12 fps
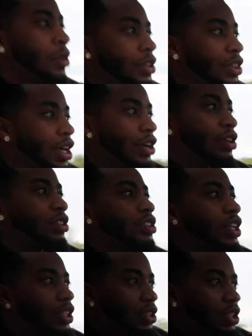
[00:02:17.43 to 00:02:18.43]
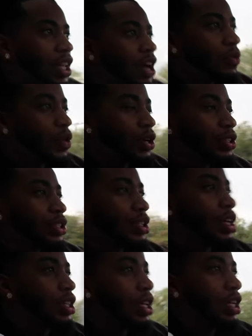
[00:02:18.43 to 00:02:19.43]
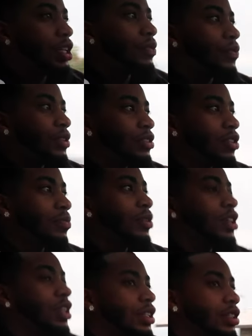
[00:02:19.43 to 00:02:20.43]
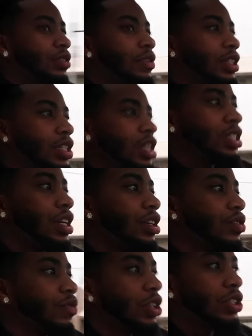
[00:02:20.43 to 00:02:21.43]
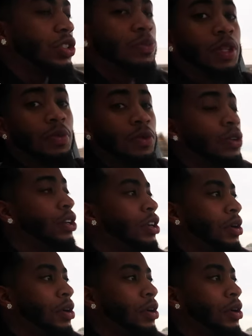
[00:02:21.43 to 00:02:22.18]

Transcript: but there is it's a lot worse in LA and in Frisco because the reason I say it's worse is people